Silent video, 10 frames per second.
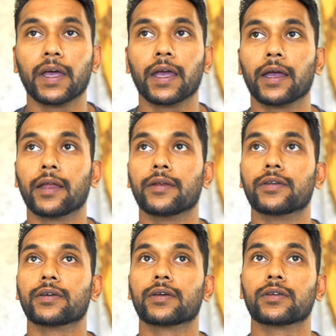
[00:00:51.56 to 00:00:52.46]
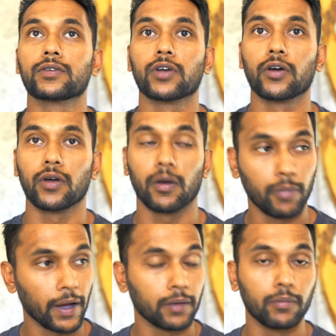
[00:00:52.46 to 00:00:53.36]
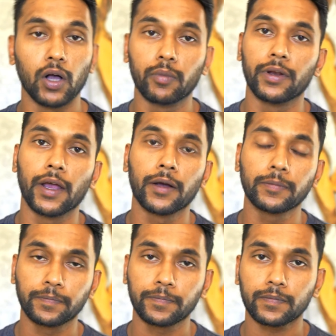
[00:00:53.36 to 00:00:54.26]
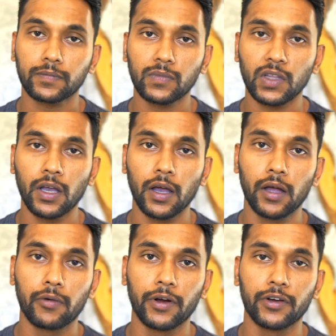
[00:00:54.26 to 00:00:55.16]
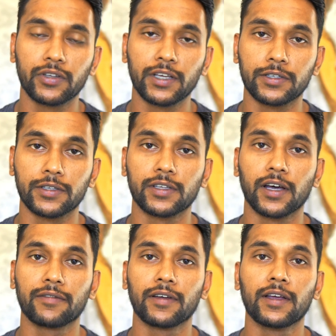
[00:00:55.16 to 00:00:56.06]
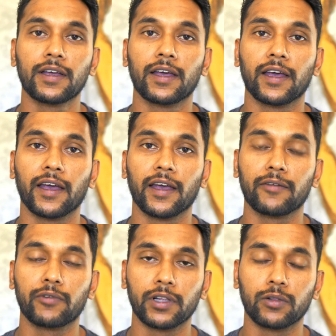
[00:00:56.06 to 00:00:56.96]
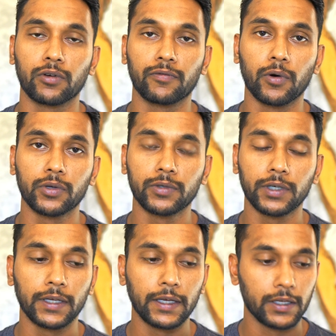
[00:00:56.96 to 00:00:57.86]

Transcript: And so I'm back in Melbourne now, ready to teach this stuff and really looking forward to it.